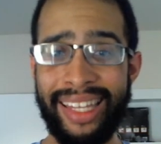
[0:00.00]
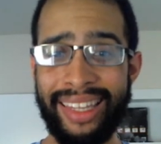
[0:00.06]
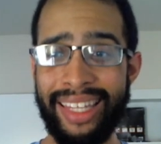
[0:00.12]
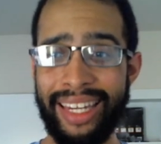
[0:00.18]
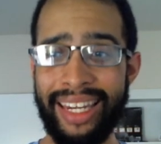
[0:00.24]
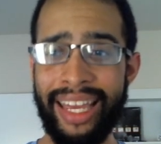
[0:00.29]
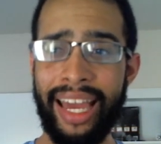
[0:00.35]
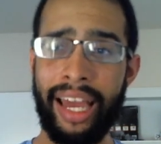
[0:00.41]

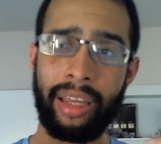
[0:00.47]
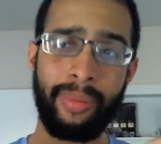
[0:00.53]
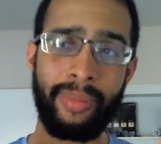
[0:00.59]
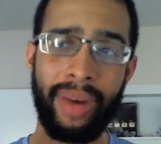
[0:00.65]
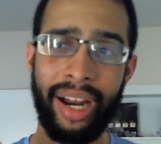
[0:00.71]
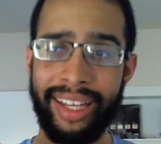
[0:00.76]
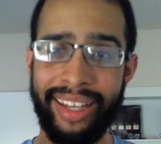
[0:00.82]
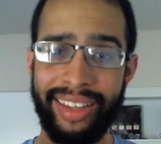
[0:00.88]
then yeah, you
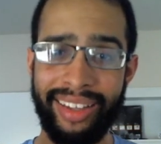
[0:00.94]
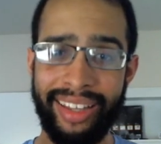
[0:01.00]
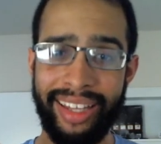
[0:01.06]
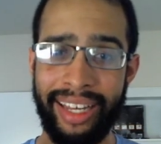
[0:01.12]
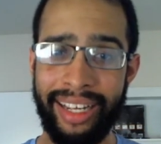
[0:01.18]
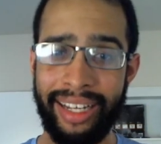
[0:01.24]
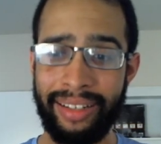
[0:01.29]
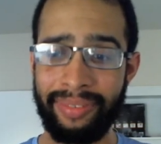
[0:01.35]
might get
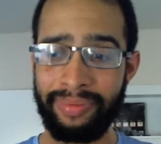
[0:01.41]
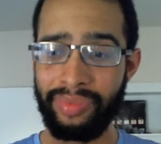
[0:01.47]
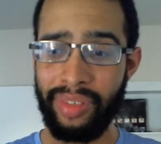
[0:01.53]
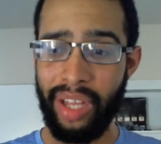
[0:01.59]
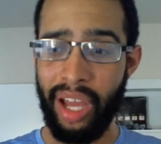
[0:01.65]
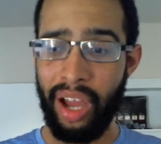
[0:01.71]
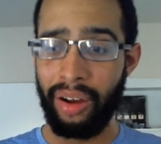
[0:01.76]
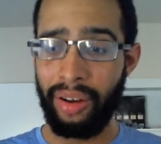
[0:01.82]
like
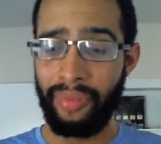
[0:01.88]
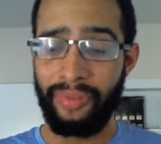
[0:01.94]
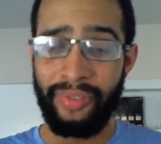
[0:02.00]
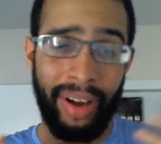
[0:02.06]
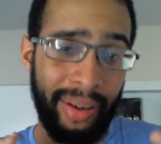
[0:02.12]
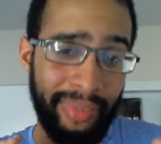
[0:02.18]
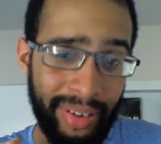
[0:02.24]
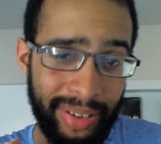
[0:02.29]

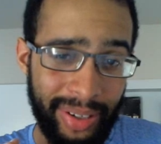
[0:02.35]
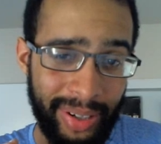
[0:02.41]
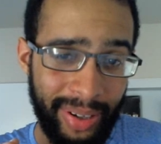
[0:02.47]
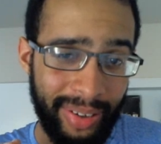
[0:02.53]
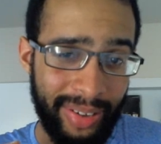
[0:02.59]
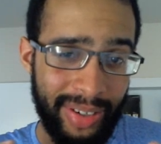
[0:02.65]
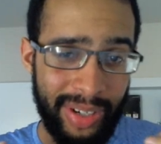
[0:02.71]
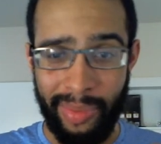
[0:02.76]

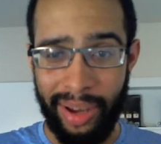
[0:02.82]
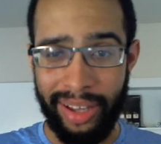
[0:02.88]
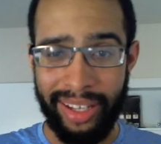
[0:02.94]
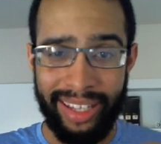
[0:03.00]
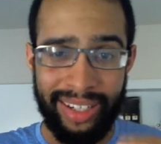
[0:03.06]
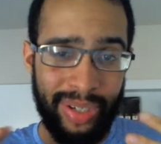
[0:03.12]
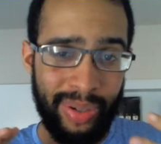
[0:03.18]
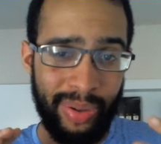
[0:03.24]
$500, you
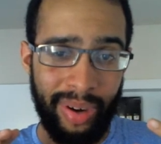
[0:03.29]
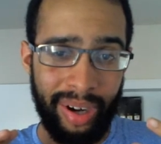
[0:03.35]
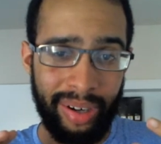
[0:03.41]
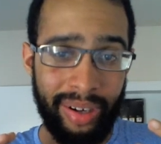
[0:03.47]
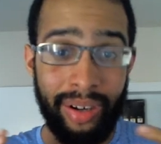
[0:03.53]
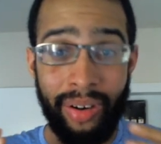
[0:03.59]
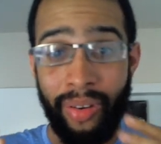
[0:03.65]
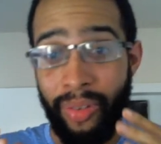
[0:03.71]
might get
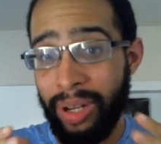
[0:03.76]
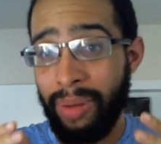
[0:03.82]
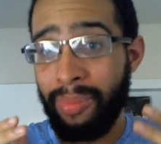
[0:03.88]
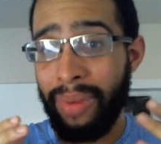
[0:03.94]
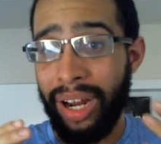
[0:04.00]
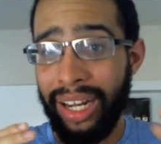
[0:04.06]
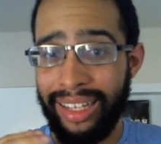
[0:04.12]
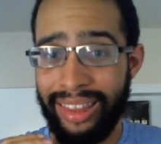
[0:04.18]
$200, or you
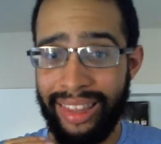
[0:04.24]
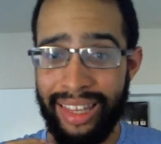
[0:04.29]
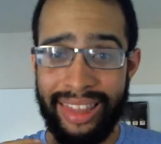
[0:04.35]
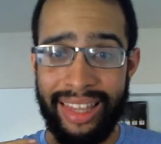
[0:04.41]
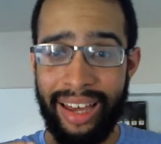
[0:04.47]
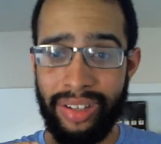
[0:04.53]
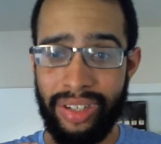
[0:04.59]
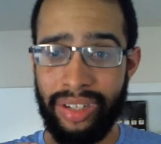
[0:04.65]
might get the
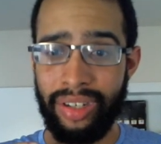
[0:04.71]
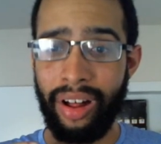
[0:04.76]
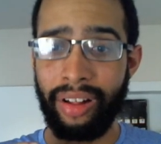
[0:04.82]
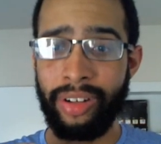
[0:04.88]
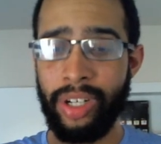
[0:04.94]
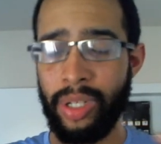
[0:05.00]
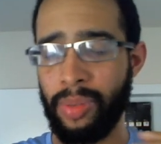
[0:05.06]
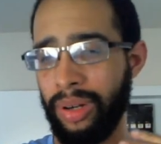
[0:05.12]

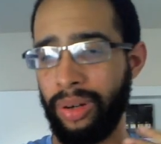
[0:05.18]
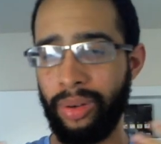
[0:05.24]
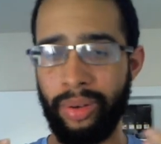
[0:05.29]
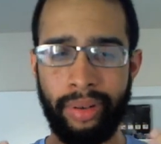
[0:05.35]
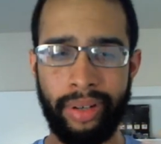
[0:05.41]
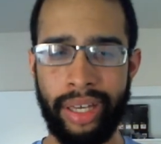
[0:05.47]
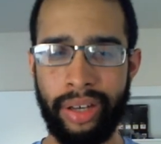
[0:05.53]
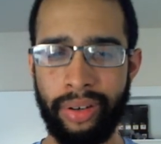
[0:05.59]
$1,000, but
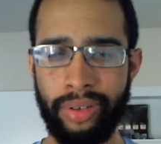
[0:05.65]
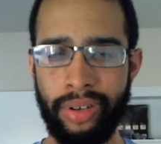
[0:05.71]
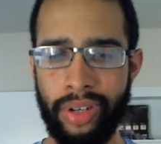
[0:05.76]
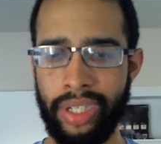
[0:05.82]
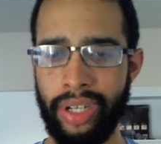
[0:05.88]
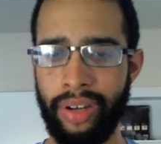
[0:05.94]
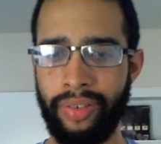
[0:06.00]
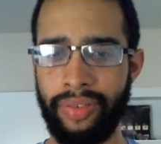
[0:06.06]
it'll kill
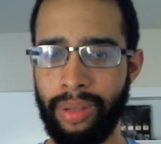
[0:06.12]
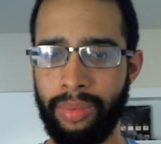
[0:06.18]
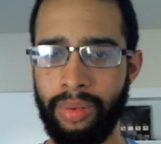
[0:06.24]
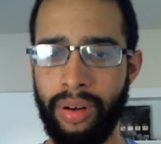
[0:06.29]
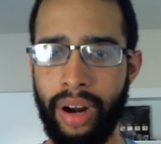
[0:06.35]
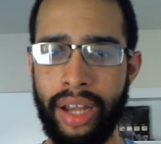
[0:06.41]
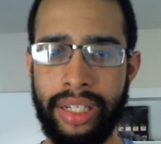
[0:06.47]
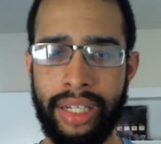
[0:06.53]
yourself in the
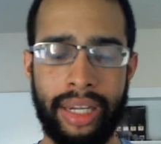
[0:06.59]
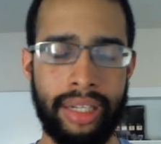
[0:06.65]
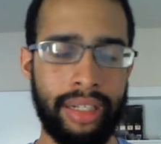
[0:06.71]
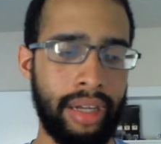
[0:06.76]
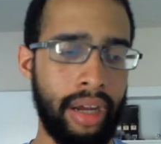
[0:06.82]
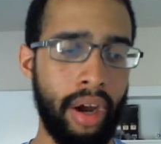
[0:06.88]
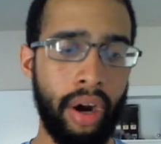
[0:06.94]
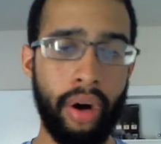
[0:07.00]

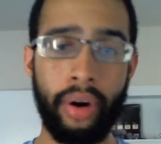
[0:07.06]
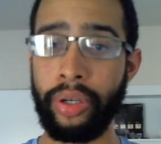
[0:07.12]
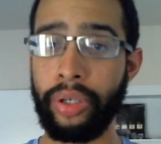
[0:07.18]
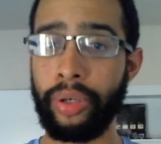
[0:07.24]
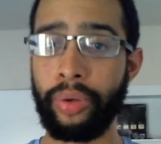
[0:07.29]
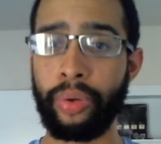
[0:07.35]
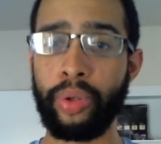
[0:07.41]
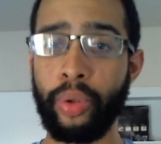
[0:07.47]
process,
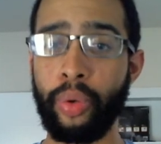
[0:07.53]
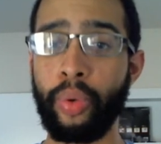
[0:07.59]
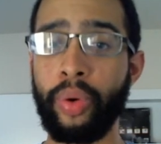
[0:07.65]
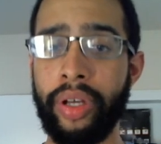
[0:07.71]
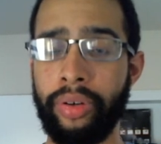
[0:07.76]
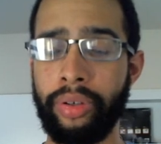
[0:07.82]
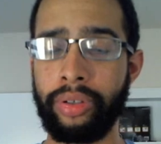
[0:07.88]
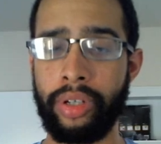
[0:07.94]
or you'll
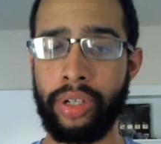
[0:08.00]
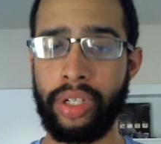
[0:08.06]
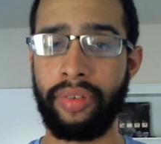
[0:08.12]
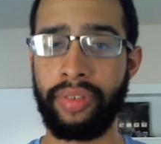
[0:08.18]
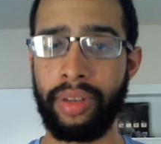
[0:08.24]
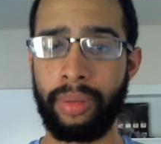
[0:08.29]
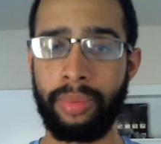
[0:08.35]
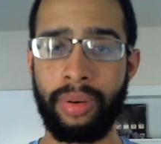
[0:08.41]
kill
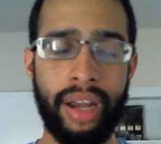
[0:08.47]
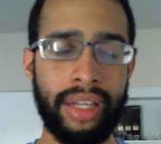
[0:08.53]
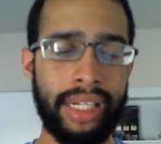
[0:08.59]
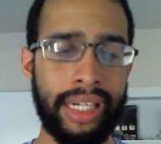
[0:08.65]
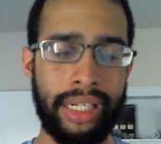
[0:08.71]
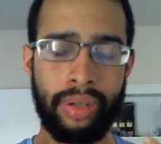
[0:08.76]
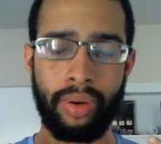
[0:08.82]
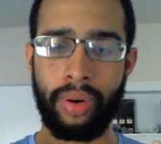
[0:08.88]
yourself in the
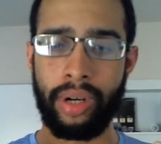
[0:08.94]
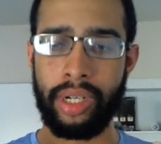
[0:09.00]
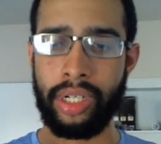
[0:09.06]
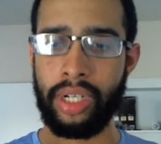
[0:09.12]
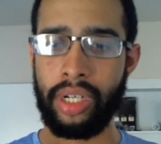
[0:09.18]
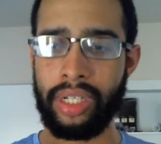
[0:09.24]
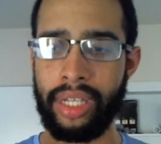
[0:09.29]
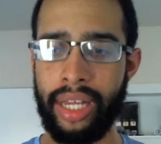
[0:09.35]
process, or
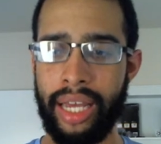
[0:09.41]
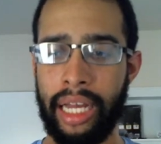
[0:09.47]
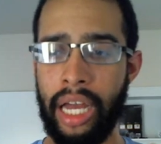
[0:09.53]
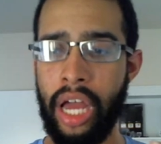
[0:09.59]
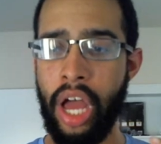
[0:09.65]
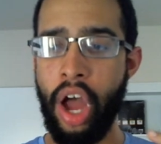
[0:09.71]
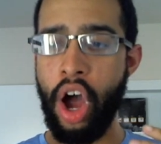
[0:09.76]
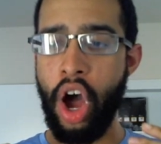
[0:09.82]
it's just
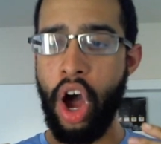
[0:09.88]
like